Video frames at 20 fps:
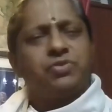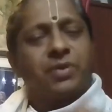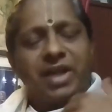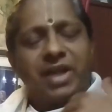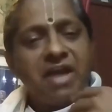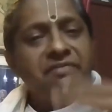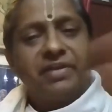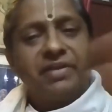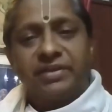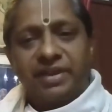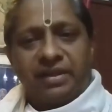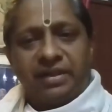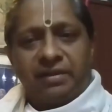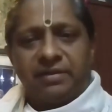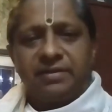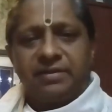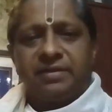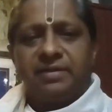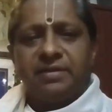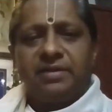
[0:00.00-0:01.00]
for everything
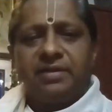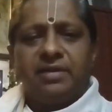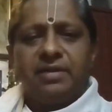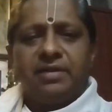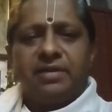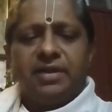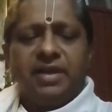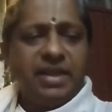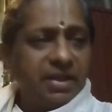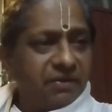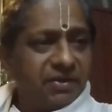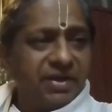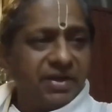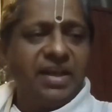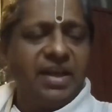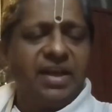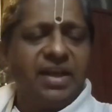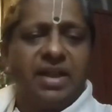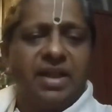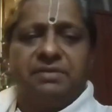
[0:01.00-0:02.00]
in our
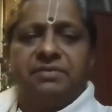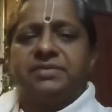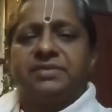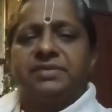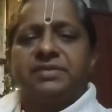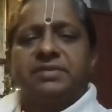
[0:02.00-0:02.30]
daily lives.